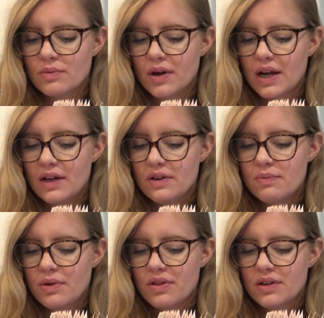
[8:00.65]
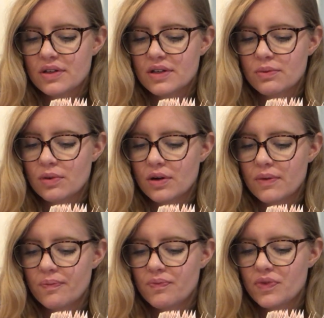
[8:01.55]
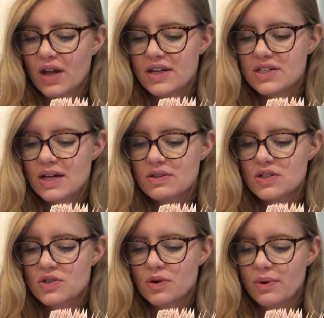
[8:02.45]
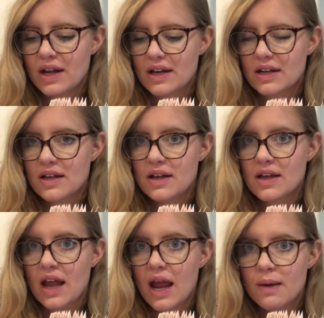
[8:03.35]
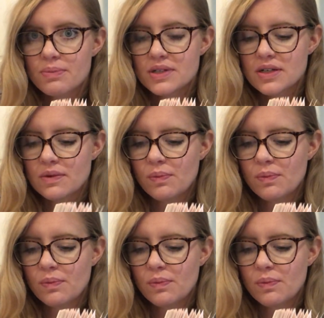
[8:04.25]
where Hadel and Bathilda were. I stopped in the doorway and gaped.